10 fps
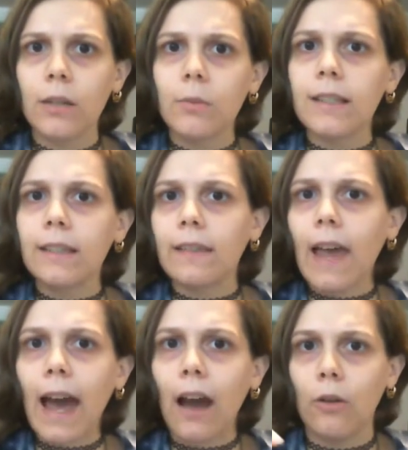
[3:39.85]
It was
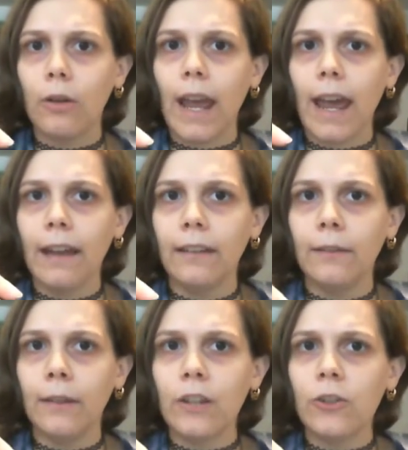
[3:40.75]
loud,
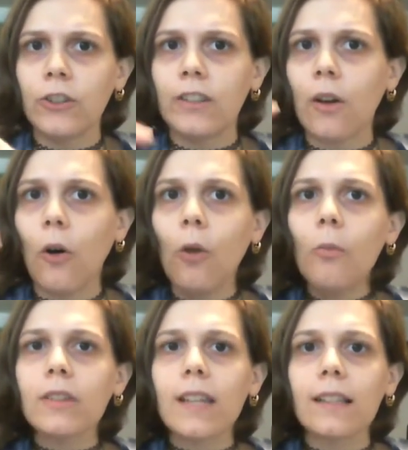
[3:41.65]
and it just
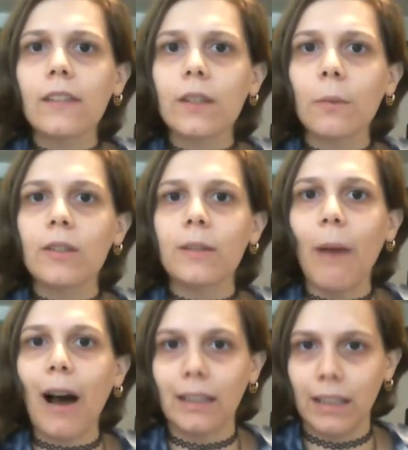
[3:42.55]
almost as if someone's
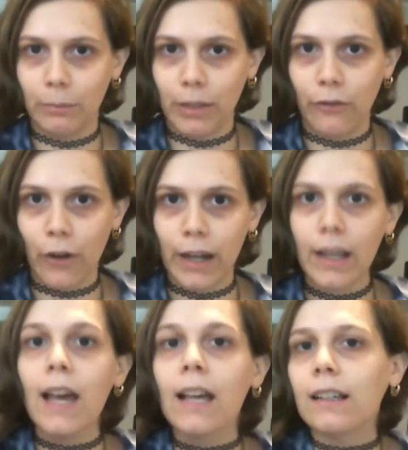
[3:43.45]
mocking me, right?